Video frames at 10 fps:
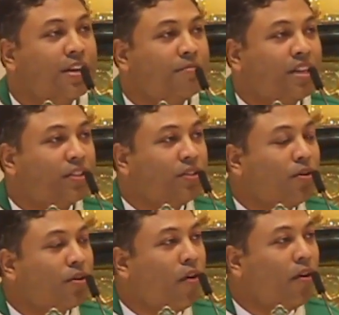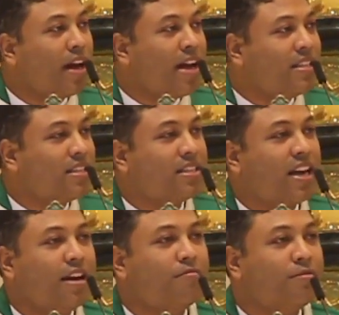by so-called
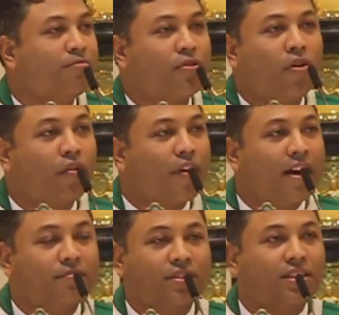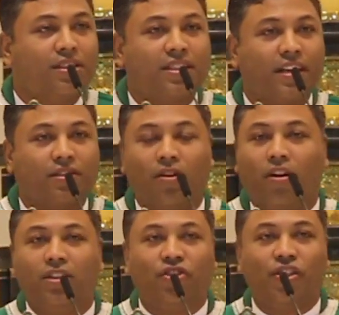entertainment programs and
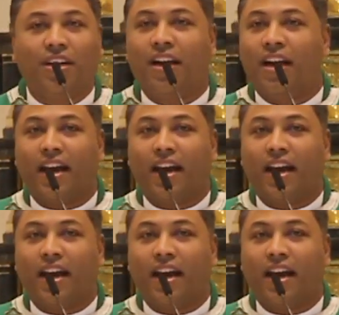technology